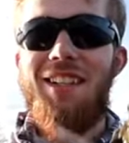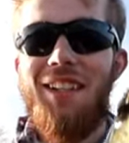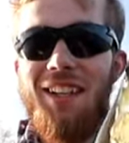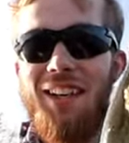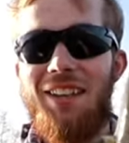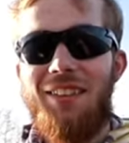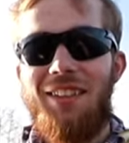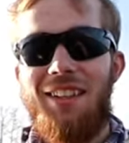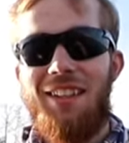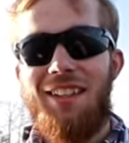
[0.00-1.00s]
Check it out.
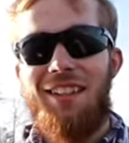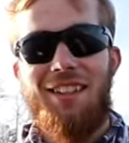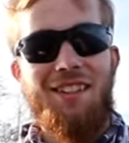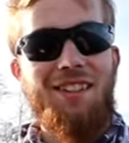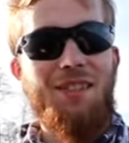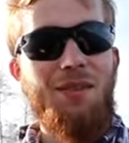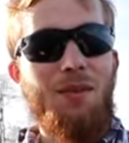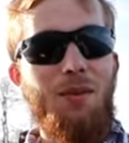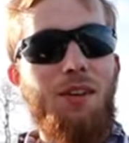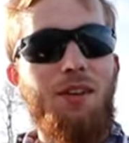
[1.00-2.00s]

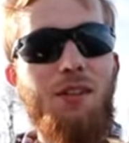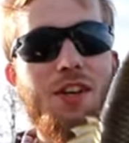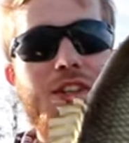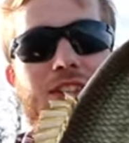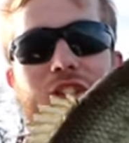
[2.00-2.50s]
We're fishing the